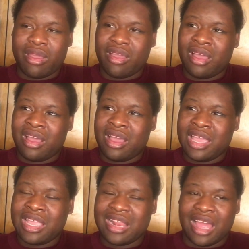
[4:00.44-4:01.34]
uh,
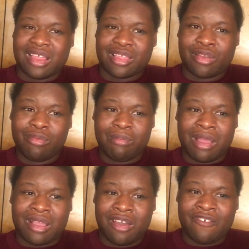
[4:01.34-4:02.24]
he like scooped
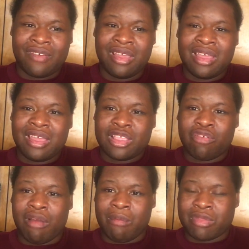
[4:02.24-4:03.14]
back over
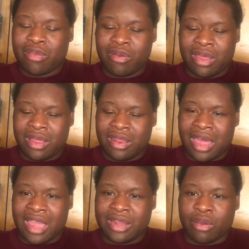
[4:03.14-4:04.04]
to I was to the
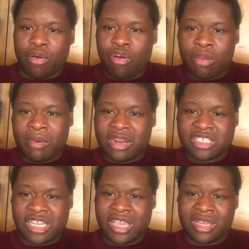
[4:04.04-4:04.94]
like the arm of
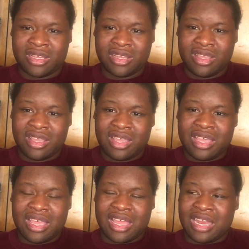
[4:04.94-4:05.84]
the chair,
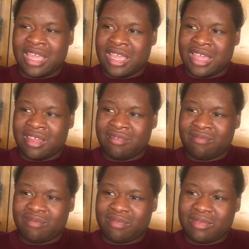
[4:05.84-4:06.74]
and then
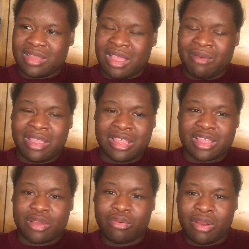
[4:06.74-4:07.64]
then he
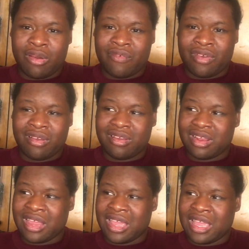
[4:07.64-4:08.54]
scooted over,
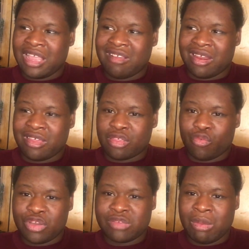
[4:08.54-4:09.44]
then he kind of
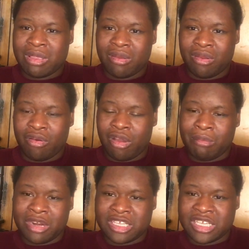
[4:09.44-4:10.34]
squished me to the arm
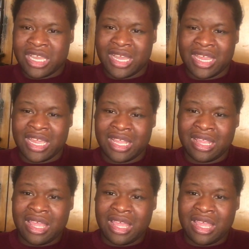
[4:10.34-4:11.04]
of the chair and